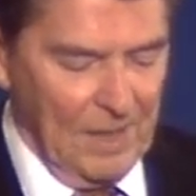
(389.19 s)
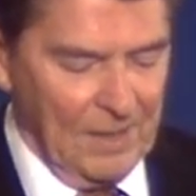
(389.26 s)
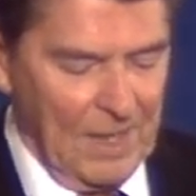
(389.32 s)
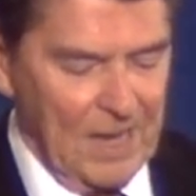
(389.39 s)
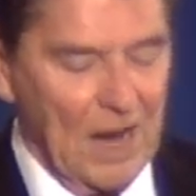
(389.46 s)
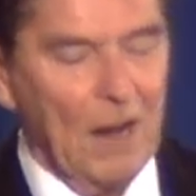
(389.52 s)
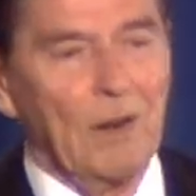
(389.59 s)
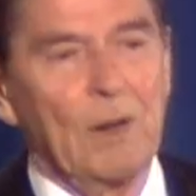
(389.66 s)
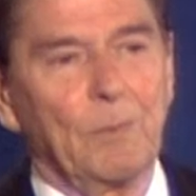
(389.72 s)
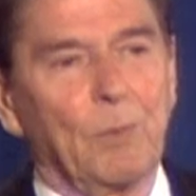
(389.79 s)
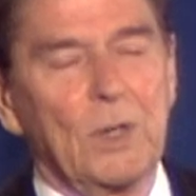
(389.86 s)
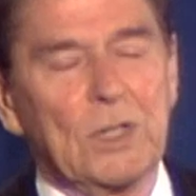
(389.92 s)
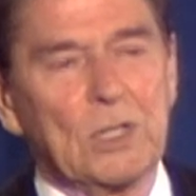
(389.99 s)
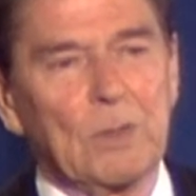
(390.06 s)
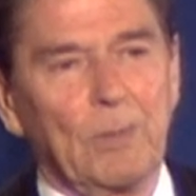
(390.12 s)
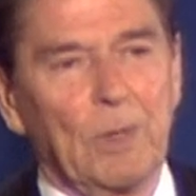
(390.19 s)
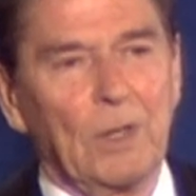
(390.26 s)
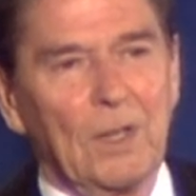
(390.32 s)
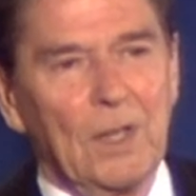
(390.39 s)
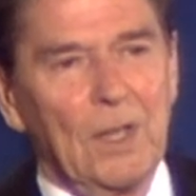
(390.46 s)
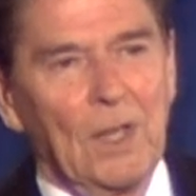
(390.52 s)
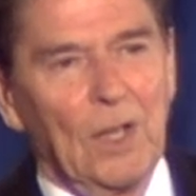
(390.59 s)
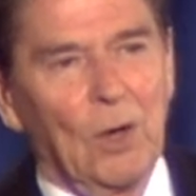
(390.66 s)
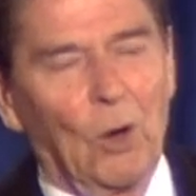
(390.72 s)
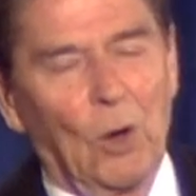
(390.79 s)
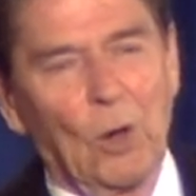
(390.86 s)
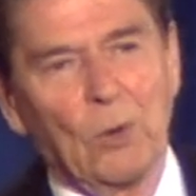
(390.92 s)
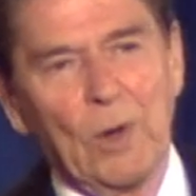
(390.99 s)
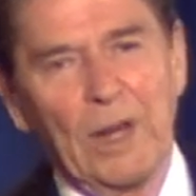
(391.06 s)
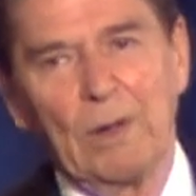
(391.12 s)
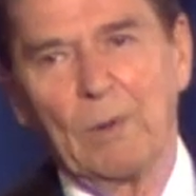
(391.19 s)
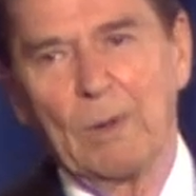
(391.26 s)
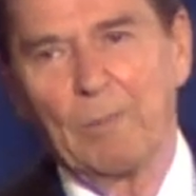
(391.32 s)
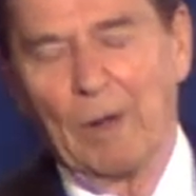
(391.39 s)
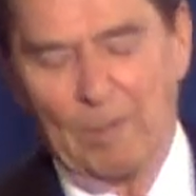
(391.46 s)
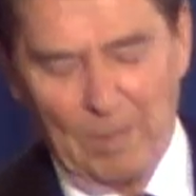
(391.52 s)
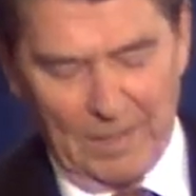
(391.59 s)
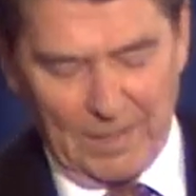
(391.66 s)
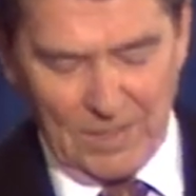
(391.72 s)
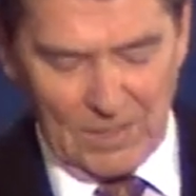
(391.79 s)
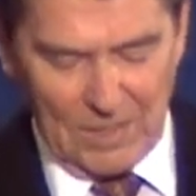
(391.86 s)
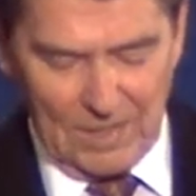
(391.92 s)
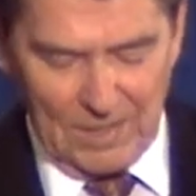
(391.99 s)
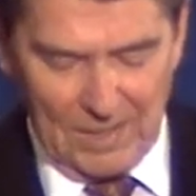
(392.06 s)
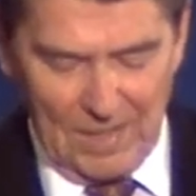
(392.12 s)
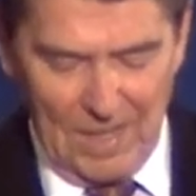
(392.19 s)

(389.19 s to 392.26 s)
They are, in principle, already Republicans.